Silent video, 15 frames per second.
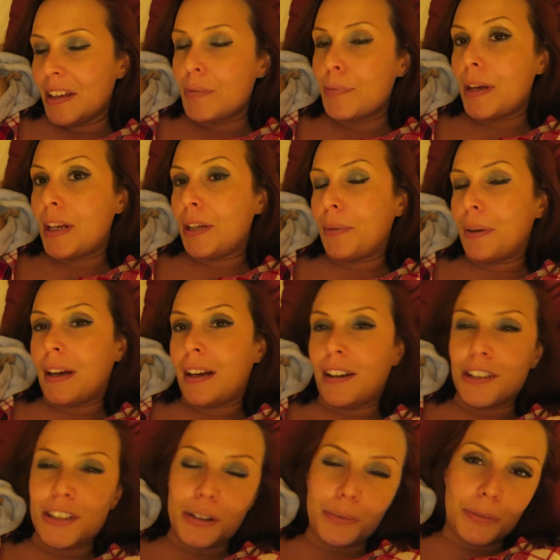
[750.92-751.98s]
But anyway,
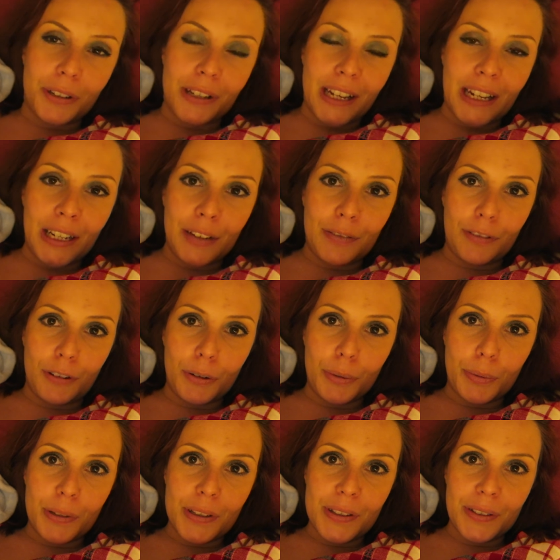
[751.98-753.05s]
I don't want to end
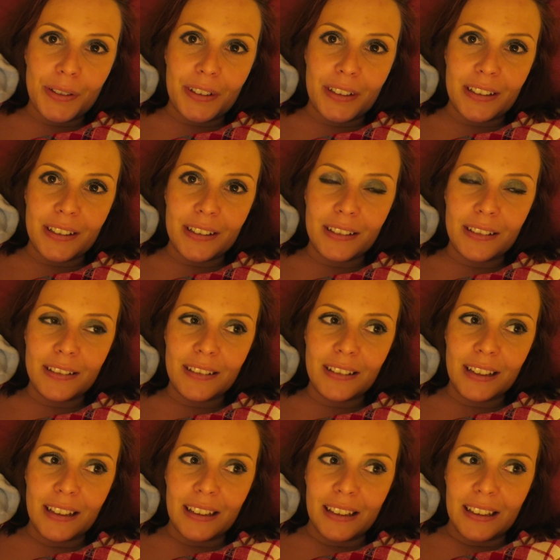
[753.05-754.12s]
Vlogmas on
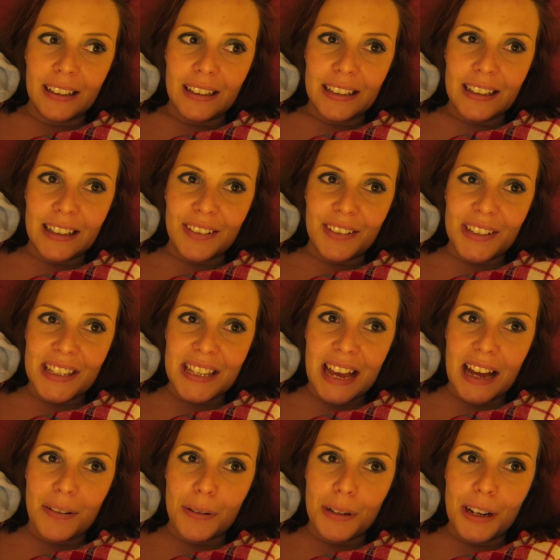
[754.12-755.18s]
a
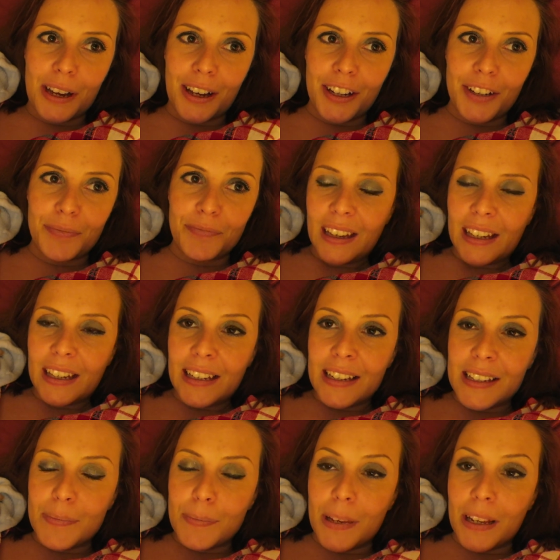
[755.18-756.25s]
sour note. It
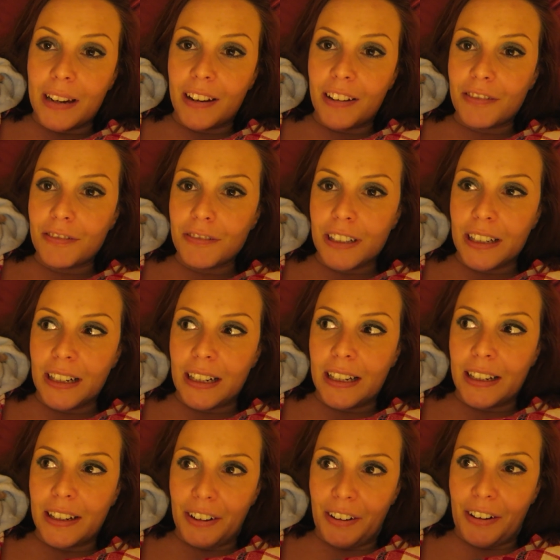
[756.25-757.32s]
has been a
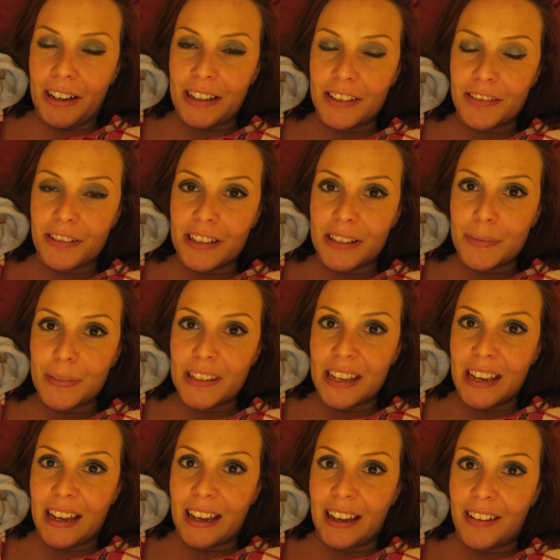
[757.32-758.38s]
really nice Christmas
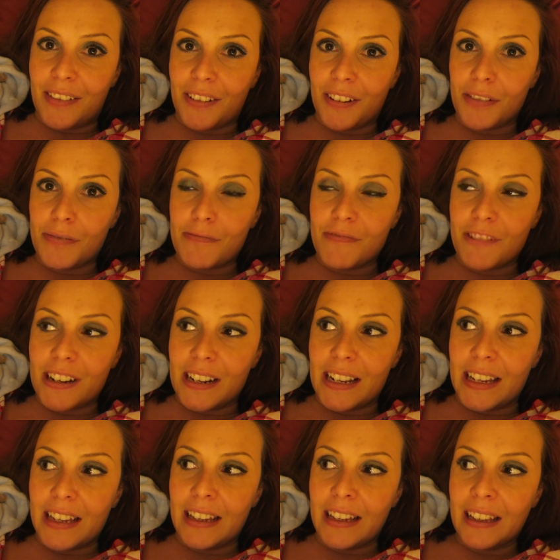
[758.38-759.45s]
Eve. I'm
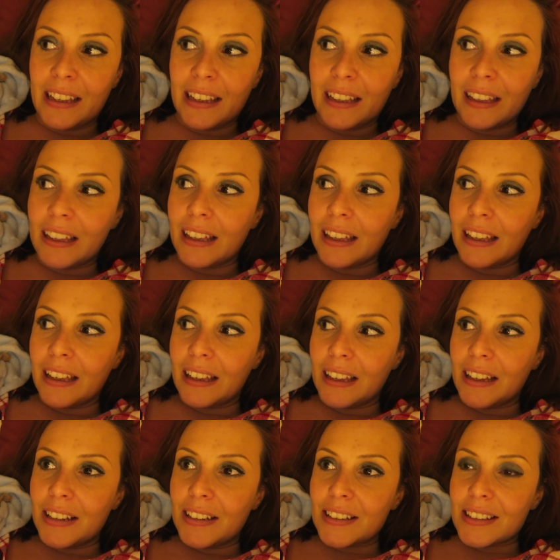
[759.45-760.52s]
really
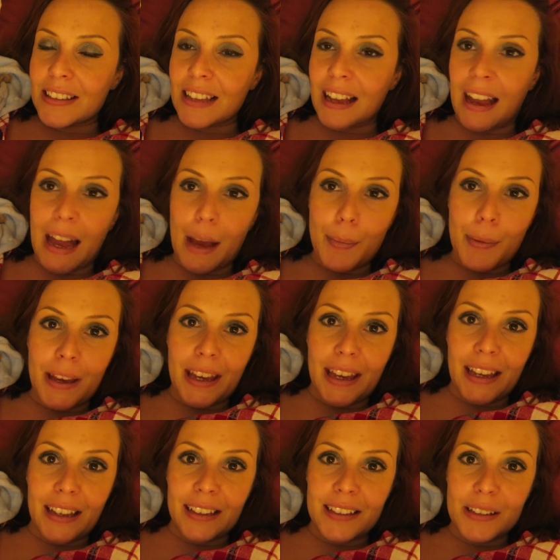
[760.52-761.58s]
just
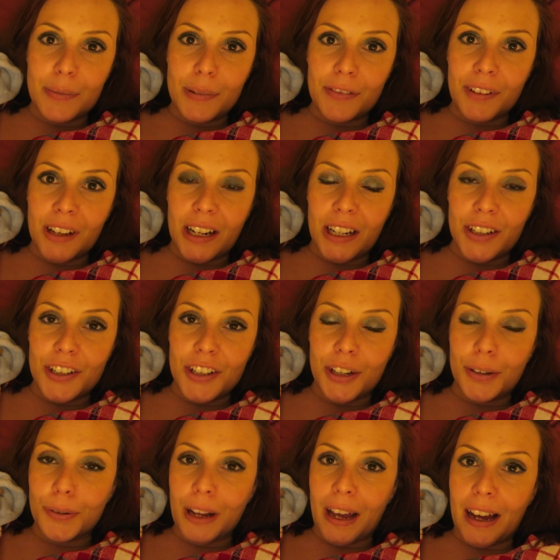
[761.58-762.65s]
happy to be feeling
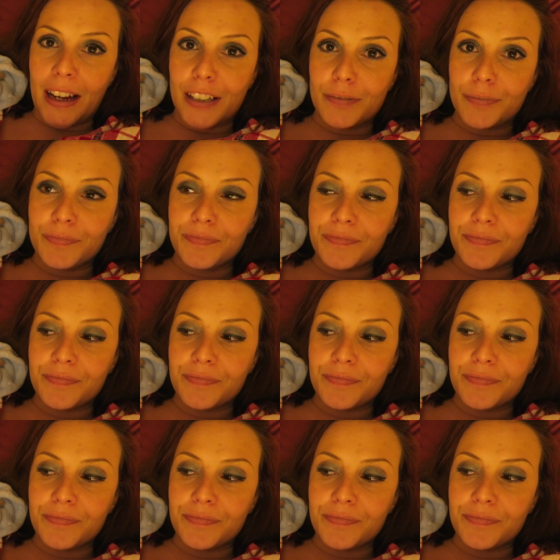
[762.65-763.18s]
chilled out